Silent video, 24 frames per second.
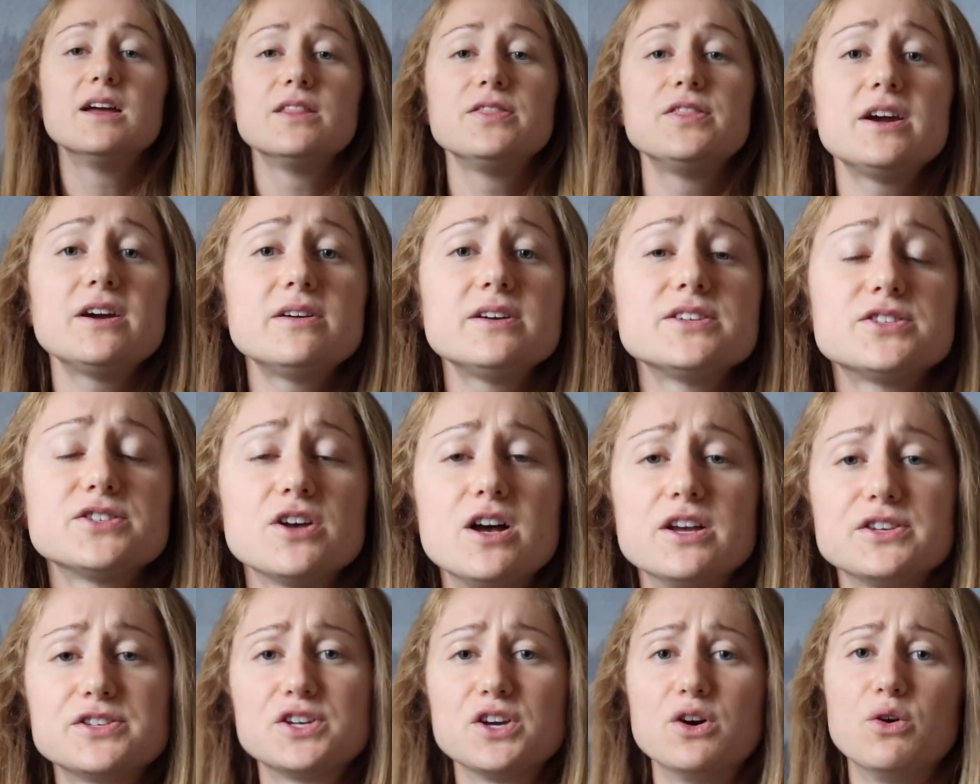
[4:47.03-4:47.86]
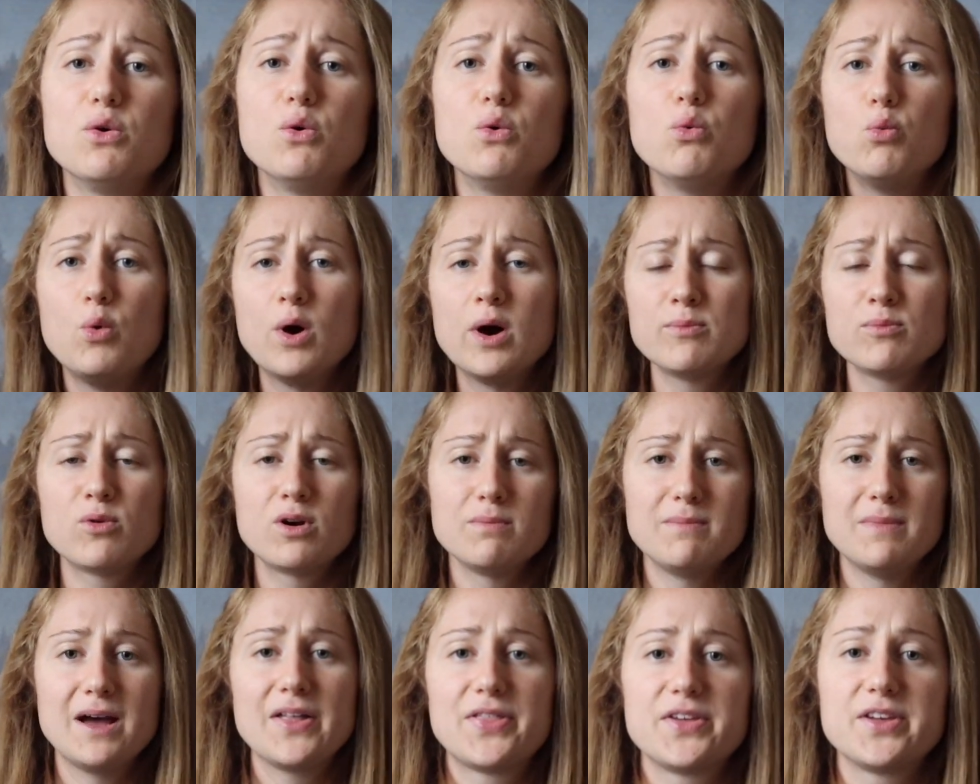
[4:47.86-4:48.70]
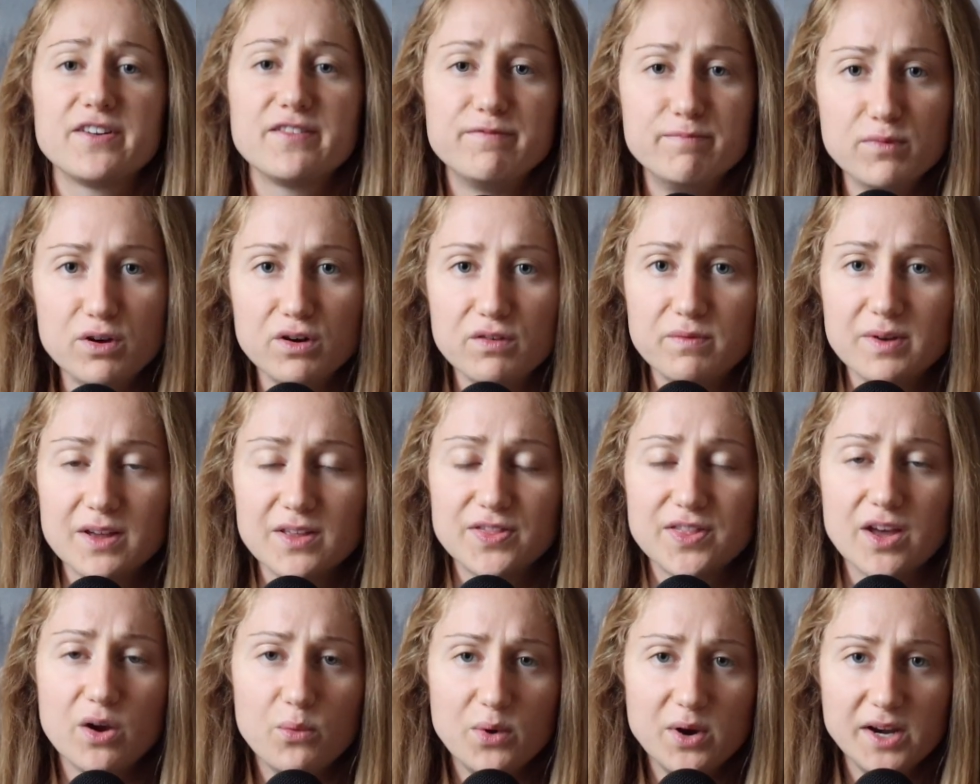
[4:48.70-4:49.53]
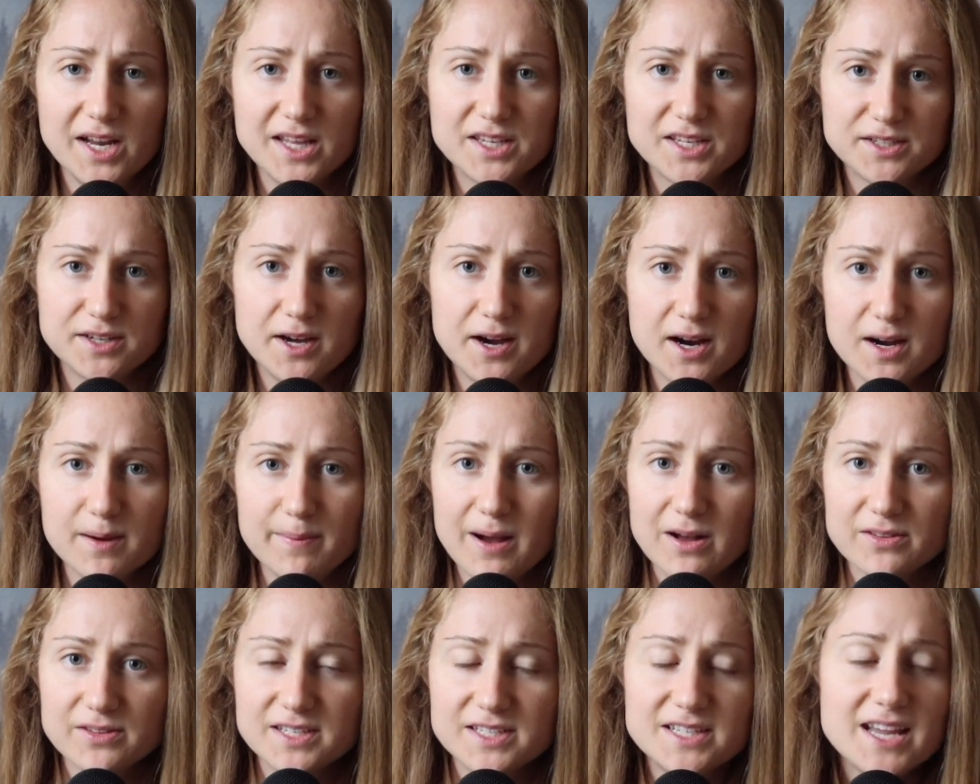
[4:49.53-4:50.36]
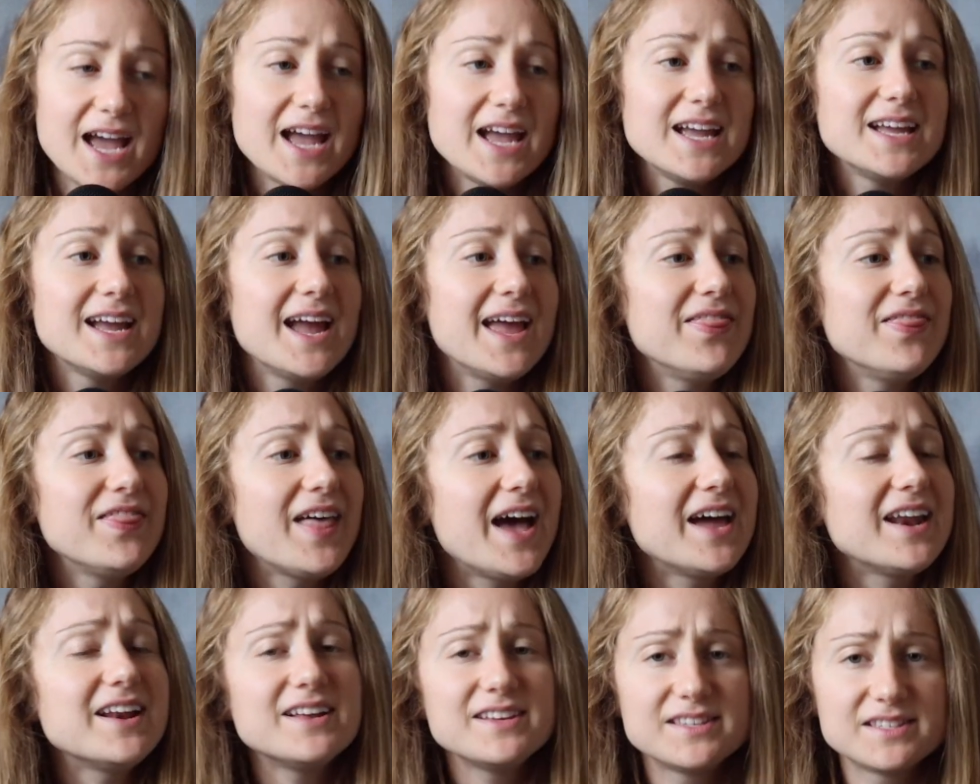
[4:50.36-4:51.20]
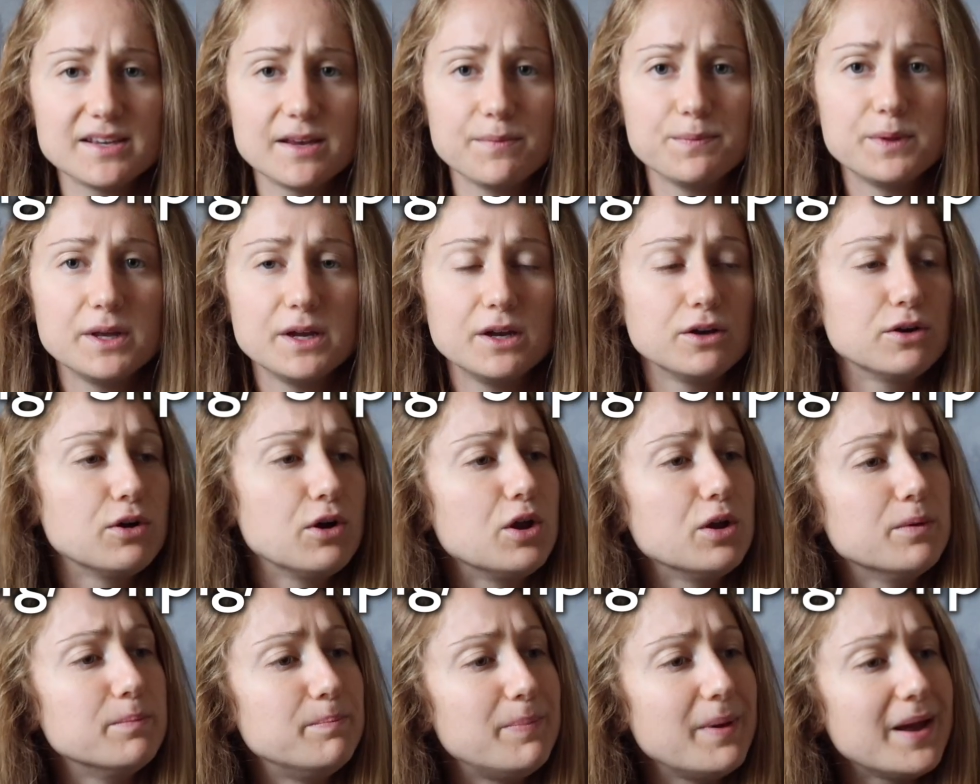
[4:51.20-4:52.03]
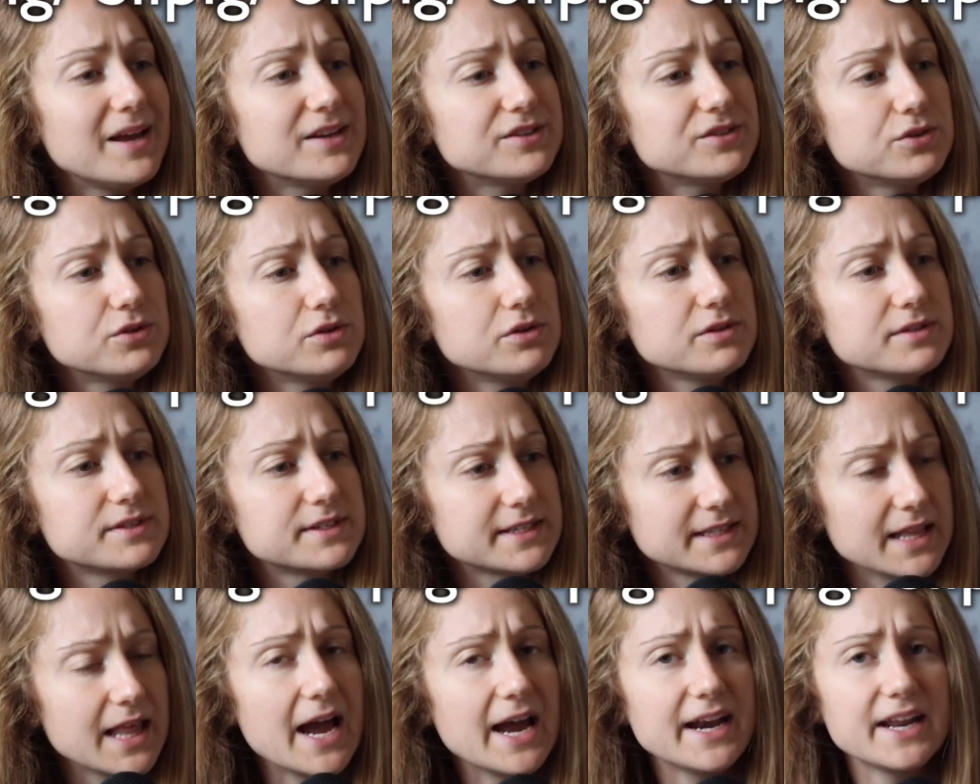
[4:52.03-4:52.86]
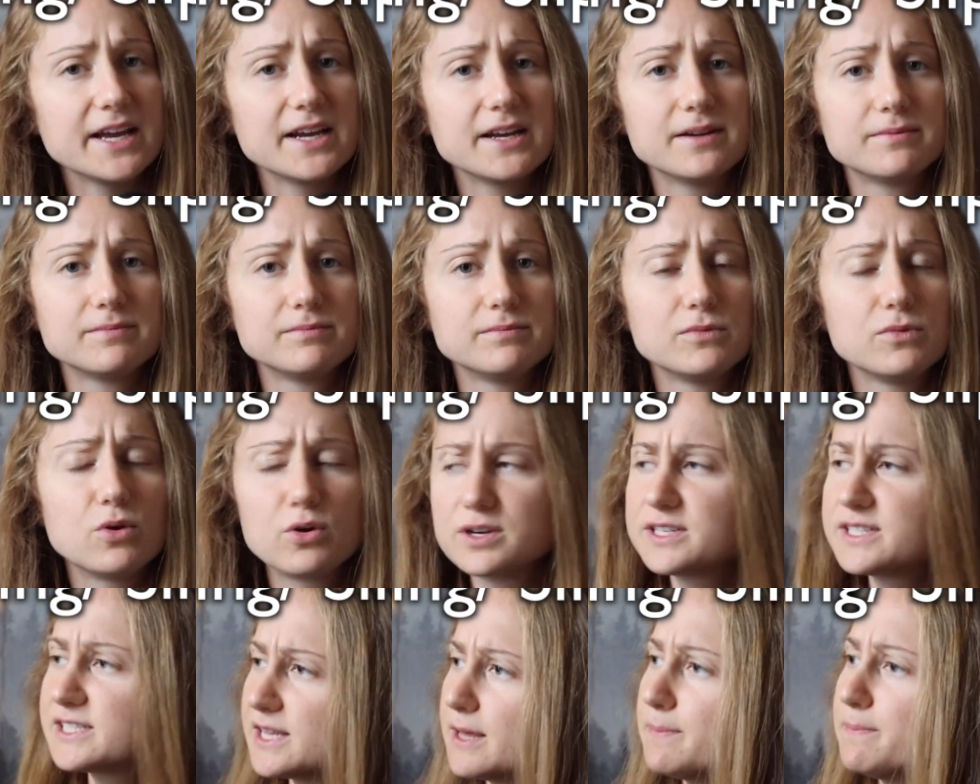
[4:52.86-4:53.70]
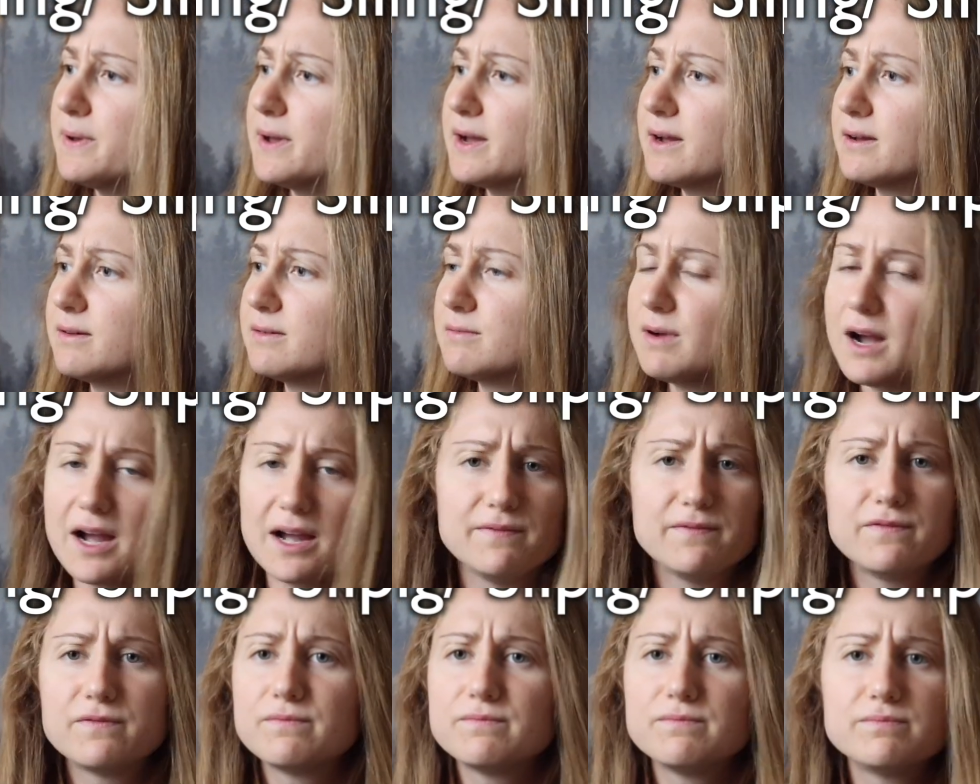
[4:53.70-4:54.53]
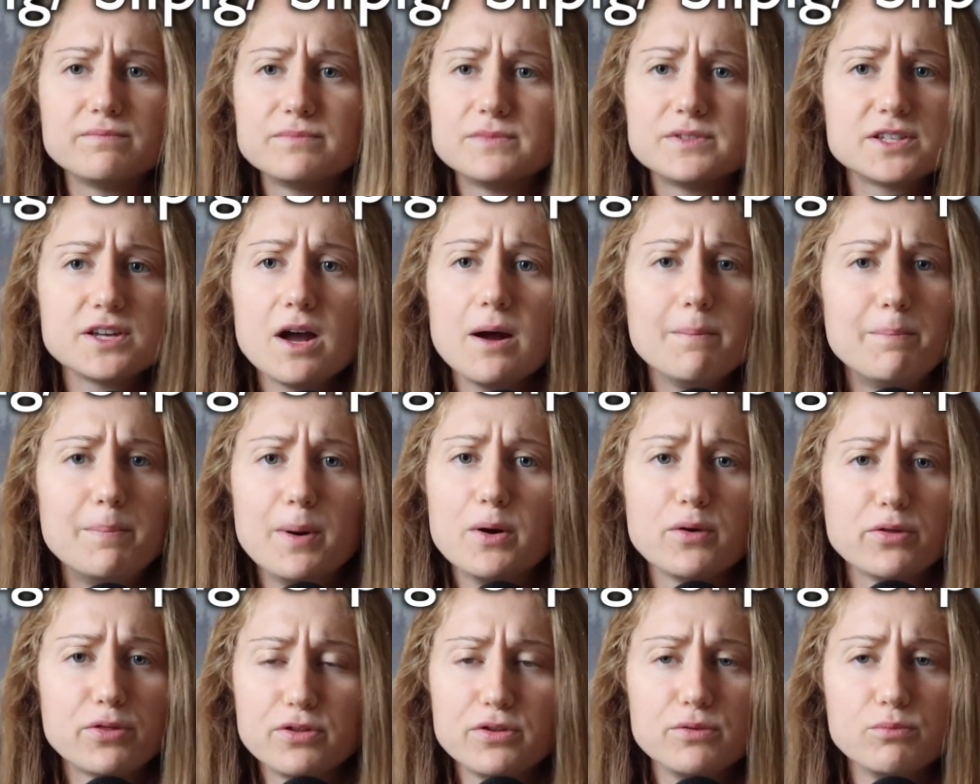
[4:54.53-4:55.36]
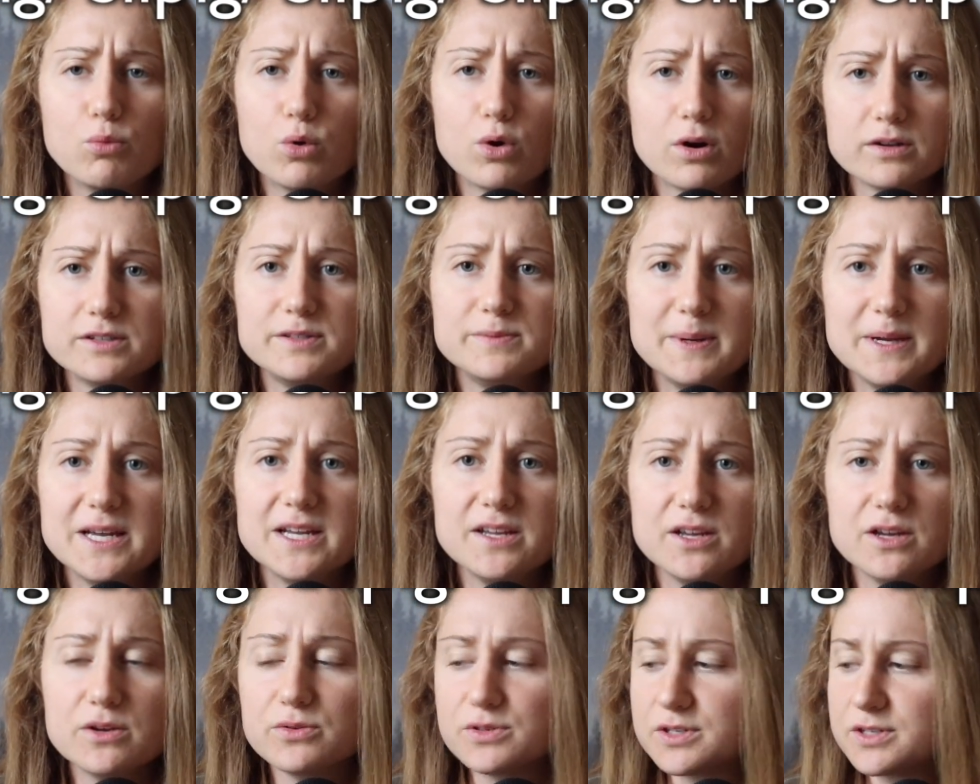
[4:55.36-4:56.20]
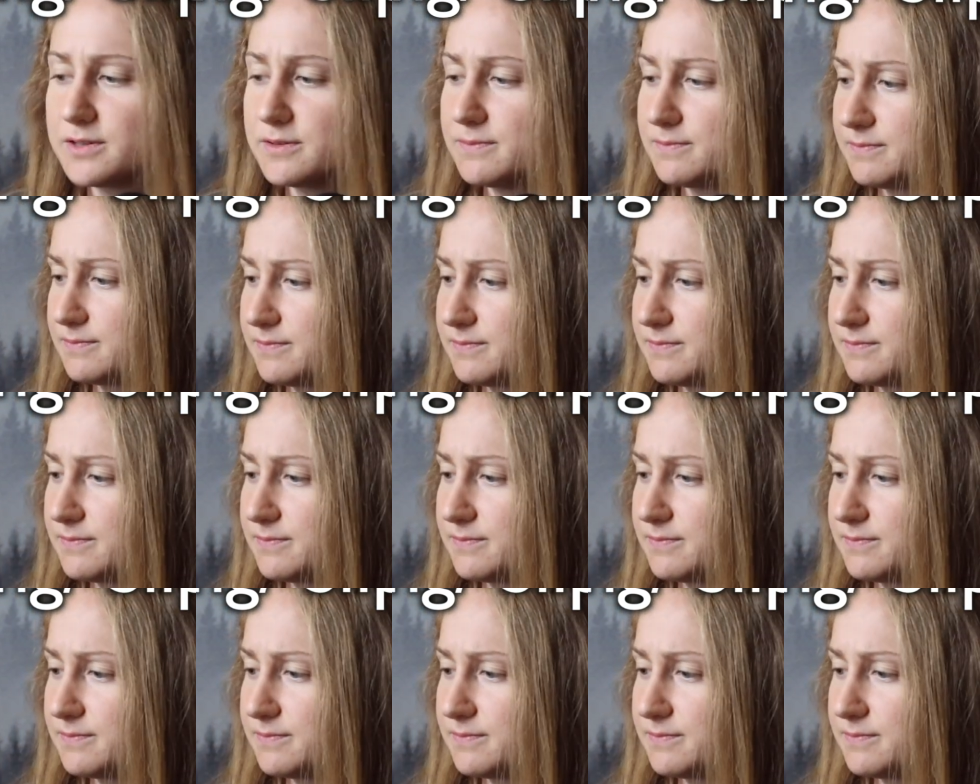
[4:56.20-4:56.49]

There is also one more method of movement that we need to talk about today, and that is something called basal sliding or slipping. I've saw both words being used.